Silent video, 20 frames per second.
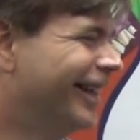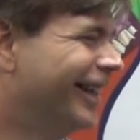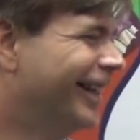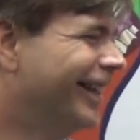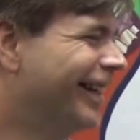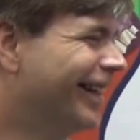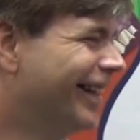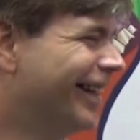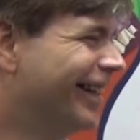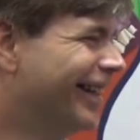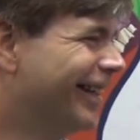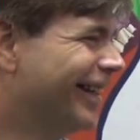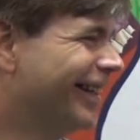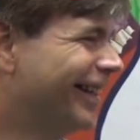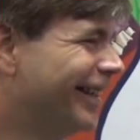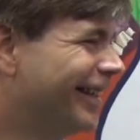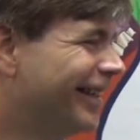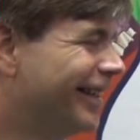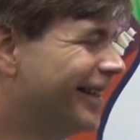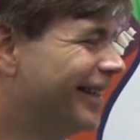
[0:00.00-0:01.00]

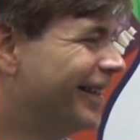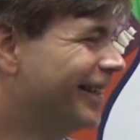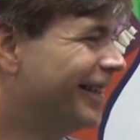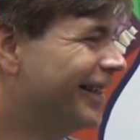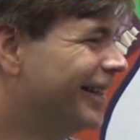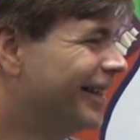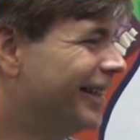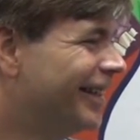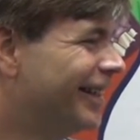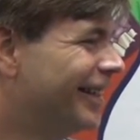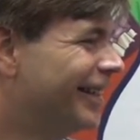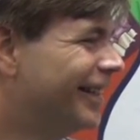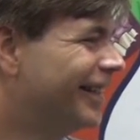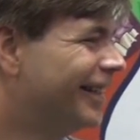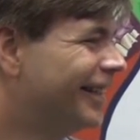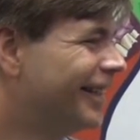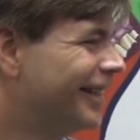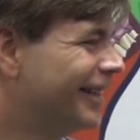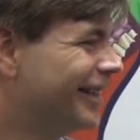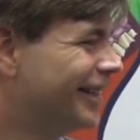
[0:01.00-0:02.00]

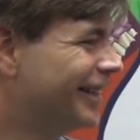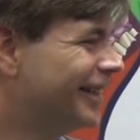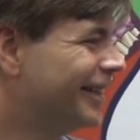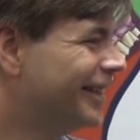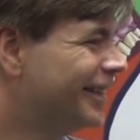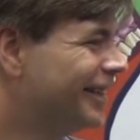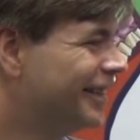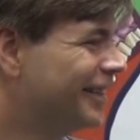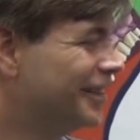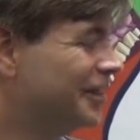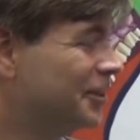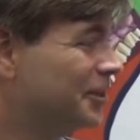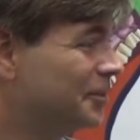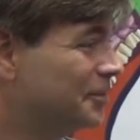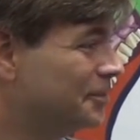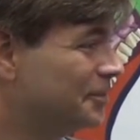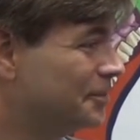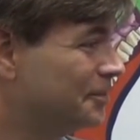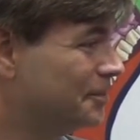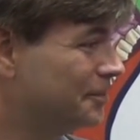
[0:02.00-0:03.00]

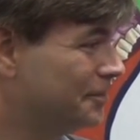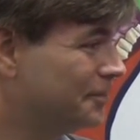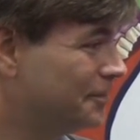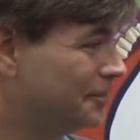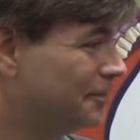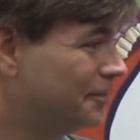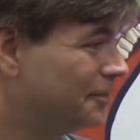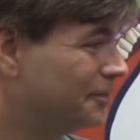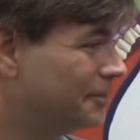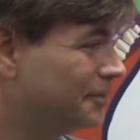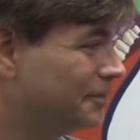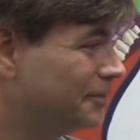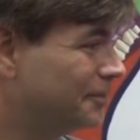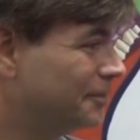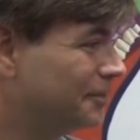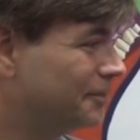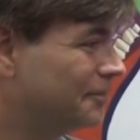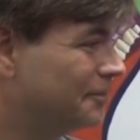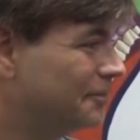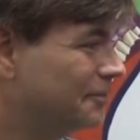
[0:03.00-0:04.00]

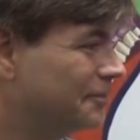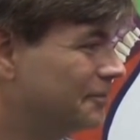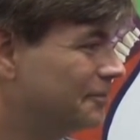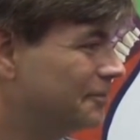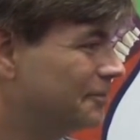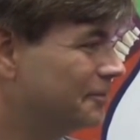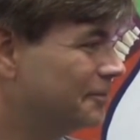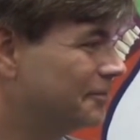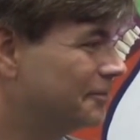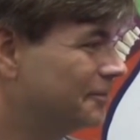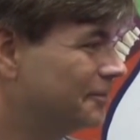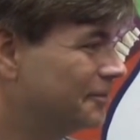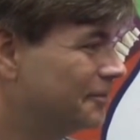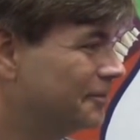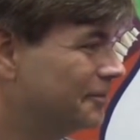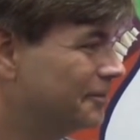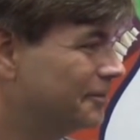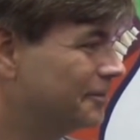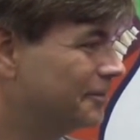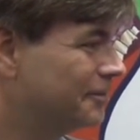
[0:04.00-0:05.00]

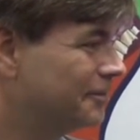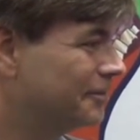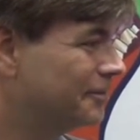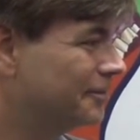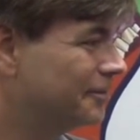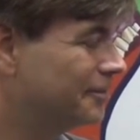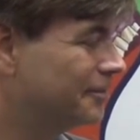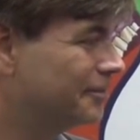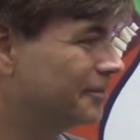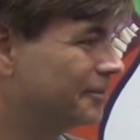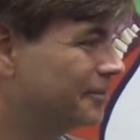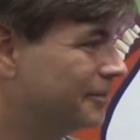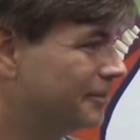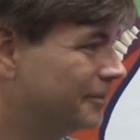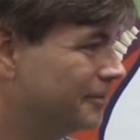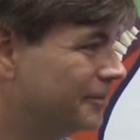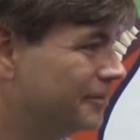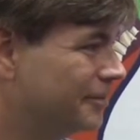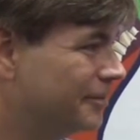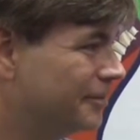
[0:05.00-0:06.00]

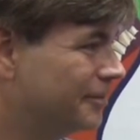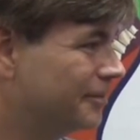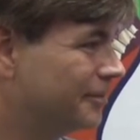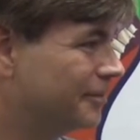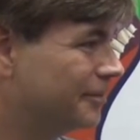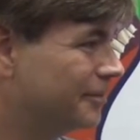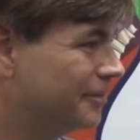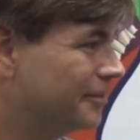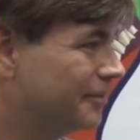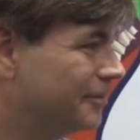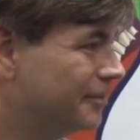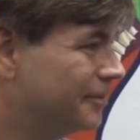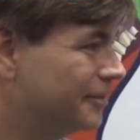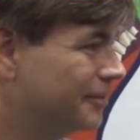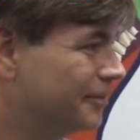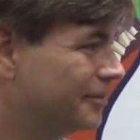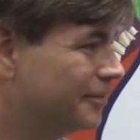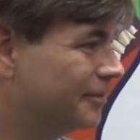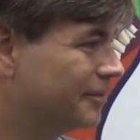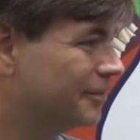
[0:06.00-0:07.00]

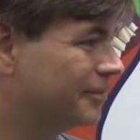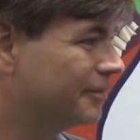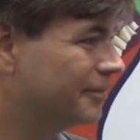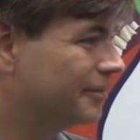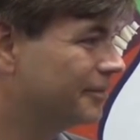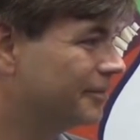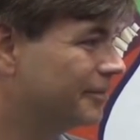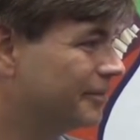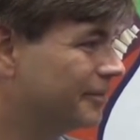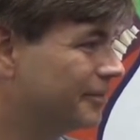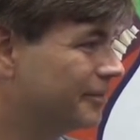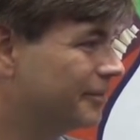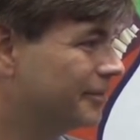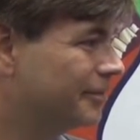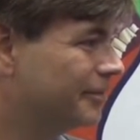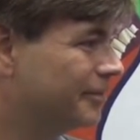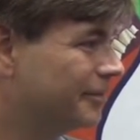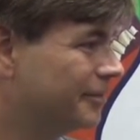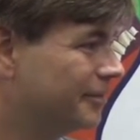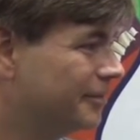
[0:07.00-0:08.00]
This person isn't speaking.